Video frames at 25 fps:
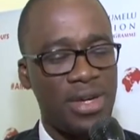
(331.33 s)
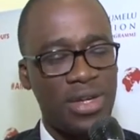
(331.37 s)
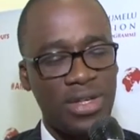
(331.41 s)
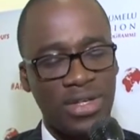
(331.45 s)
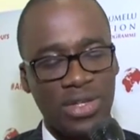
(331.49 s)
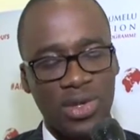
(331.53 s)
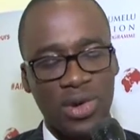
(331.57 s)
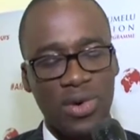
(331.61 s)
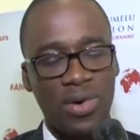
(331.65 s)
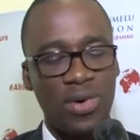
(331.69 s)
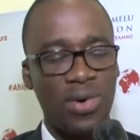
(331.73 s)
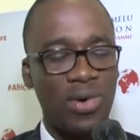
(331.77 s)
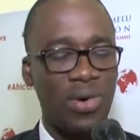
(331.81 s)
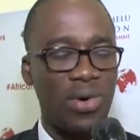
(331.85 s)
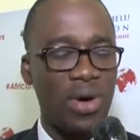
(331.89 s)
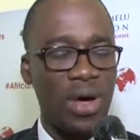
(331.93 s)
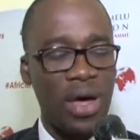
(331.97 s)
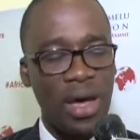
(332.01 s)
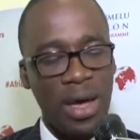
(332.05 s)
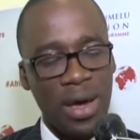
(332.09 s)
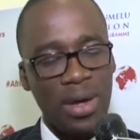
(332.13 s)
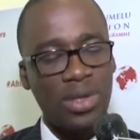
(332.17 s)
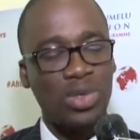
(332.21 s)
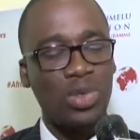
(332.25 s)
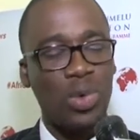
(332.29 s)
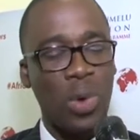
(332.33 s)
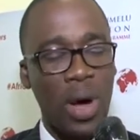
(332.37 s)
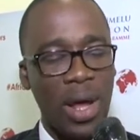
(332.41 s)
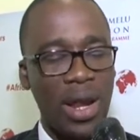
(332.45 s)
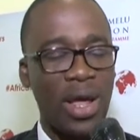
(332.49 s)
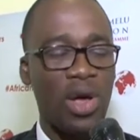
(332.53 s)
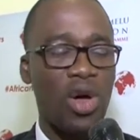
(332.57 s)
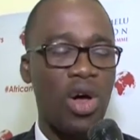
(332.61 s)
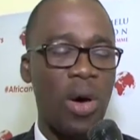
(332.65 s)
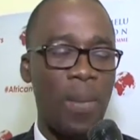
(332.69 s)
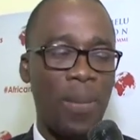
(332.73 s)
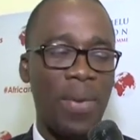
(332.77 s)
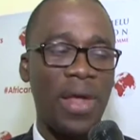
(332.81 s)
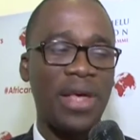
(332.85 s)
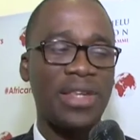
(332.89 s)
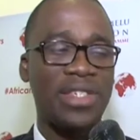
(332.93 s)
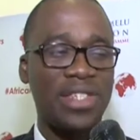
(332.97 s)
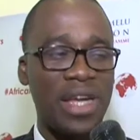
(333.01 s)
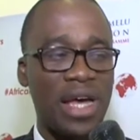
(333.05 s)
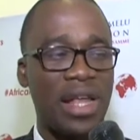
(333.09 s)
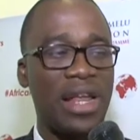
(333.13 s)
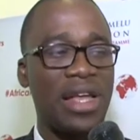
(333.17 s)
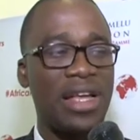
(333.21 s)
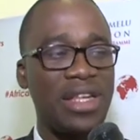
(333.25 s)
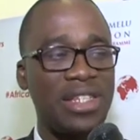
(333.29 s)
So it's quite a complex
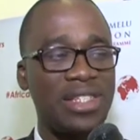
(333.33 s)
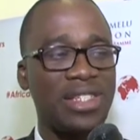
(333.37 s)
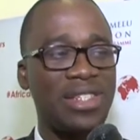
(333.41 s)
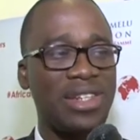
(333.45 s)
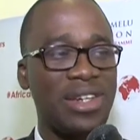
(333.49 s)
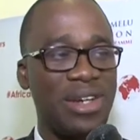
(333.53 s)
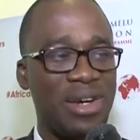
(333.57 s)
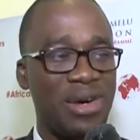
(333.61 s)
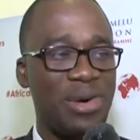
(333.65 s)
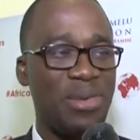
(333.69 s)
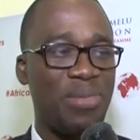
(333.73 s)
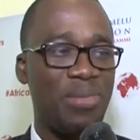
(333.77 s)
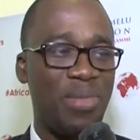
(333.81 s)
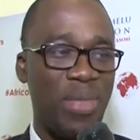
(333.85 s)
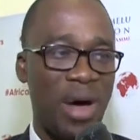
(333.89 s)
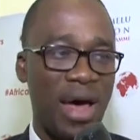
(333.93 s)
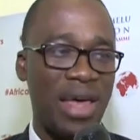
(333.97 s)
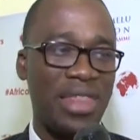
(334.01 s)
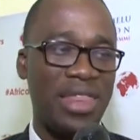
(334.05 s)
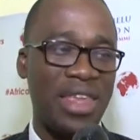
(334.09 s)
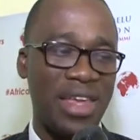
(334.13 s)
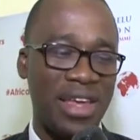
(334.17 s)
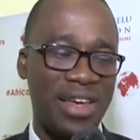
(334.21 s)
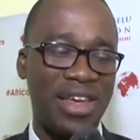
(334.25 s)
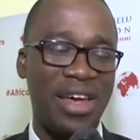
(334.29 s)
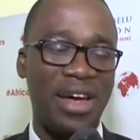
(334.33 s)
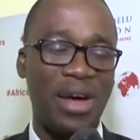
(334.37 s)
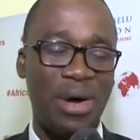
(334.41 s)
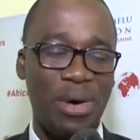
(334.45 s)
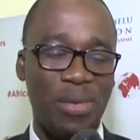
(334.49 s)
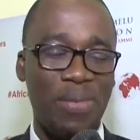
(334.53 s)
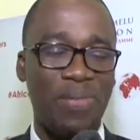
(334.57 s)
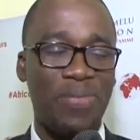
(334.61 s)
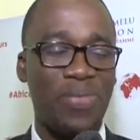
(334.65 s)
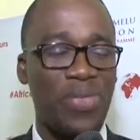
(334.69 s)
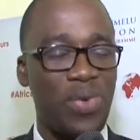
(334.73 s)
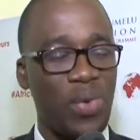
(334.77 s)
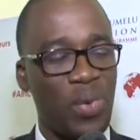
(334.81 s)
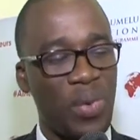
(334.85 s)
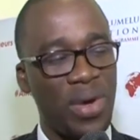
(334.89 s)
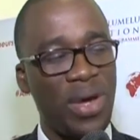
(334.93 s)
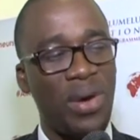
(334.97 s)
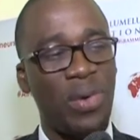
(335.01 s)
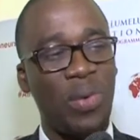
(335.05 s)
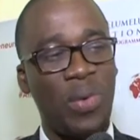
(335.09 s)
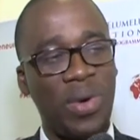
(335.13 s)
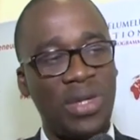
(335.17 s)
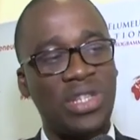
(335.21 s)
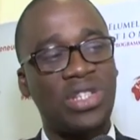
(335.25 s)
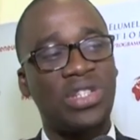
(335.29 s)
challenge, but I think
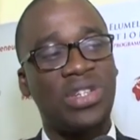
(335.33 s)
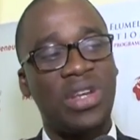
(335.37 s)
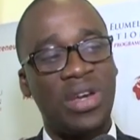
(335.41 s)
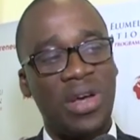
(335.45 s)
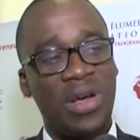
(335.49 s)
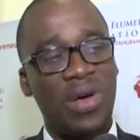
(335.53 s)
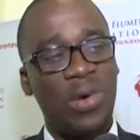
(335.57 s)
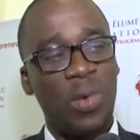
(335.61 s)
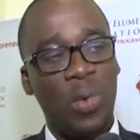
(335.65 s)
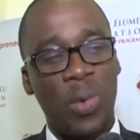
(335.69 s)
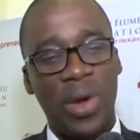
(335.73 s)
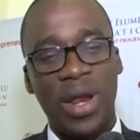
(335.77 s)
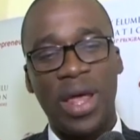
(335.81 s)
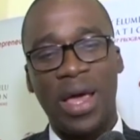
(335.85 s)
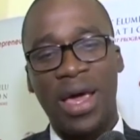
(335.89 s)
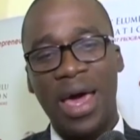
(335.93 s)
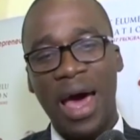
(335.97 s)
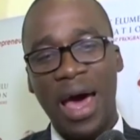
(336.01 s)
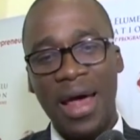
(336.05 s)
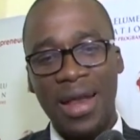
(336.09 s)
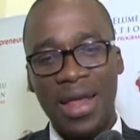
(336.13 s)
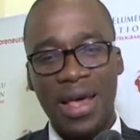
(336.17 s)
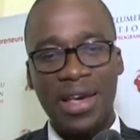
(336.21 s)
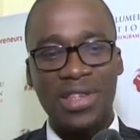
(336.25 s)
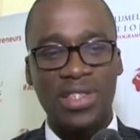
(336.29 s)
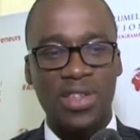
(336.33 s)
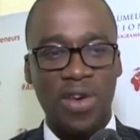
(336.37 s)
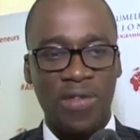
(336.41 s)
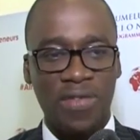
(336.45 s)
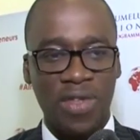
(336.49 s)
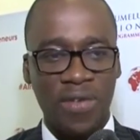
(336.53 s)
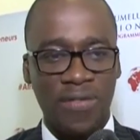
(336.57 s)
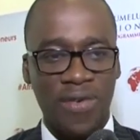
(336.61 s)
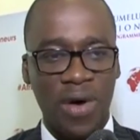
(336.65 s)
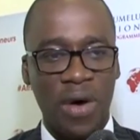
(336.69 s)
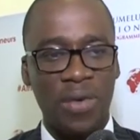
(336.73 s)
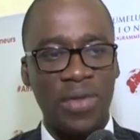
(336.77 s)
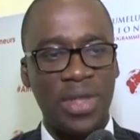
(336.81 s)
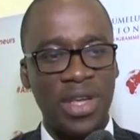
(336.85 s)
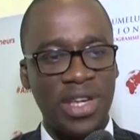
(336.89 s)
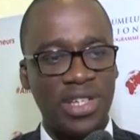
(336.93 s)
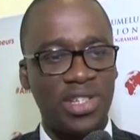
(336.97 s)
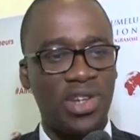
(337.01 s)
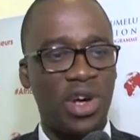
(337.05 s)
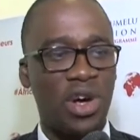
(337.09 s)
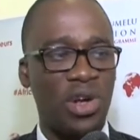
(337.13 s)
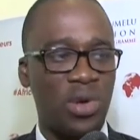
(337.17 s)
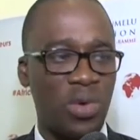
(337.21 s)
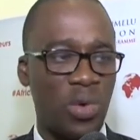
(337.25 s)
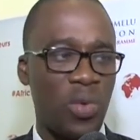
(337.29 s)
with the guidance of the
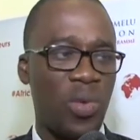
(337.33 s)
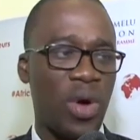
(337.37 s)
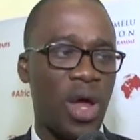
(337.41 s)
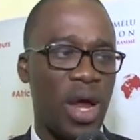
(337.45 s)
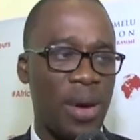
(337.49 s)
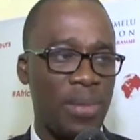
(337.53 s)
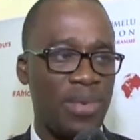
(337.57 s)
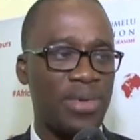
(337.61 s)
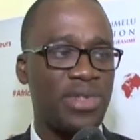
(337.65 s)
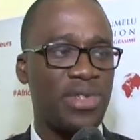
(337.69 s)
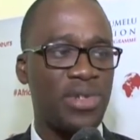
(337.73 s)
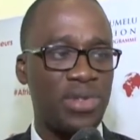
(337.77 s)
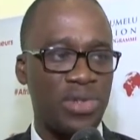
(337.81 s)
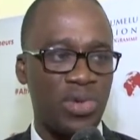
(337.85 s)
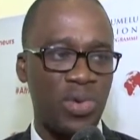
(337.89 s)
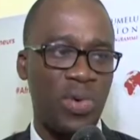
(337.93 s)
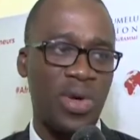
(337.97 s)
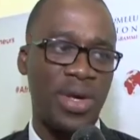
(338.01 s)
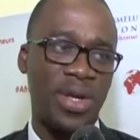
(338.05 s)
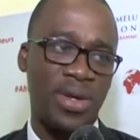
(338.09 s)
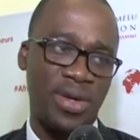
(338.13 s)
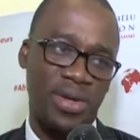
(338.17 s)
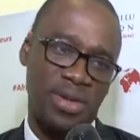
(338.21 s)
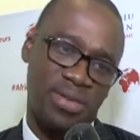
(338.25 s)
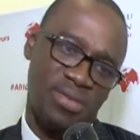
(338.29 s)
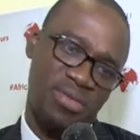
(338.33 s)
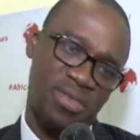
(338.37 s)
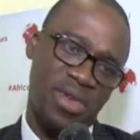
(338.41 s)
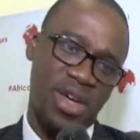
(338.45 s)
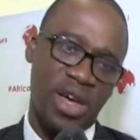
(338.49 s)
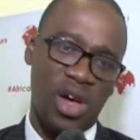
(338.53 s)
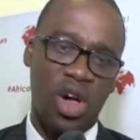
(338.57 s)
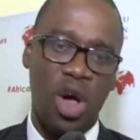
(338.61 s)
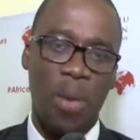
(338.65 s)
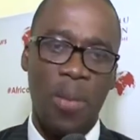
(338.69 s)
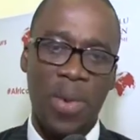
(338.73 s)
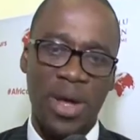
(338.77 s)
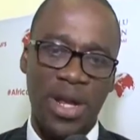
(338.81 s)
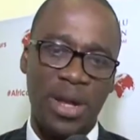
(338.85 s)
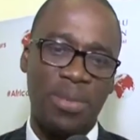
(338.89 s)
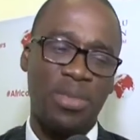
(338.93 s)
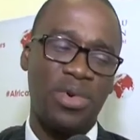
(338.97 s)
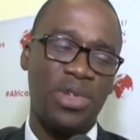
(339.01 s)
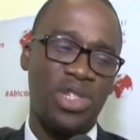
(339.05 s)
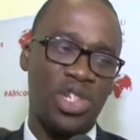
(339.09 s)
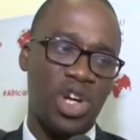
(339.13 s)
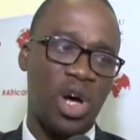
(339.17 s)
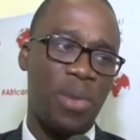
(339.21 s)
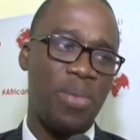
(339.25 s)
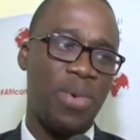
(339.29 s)
foundation, we were able to do a
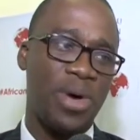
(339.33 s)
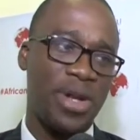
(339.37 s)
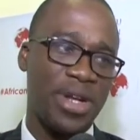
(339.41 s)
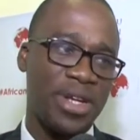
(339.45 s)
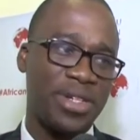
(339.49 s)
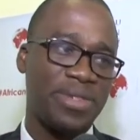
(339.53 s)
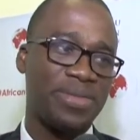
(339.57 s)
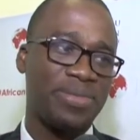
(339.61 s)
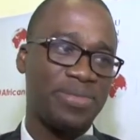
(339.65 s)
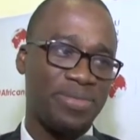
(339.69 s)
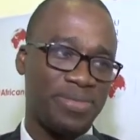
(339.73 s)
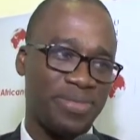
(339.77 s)
commendable job on it.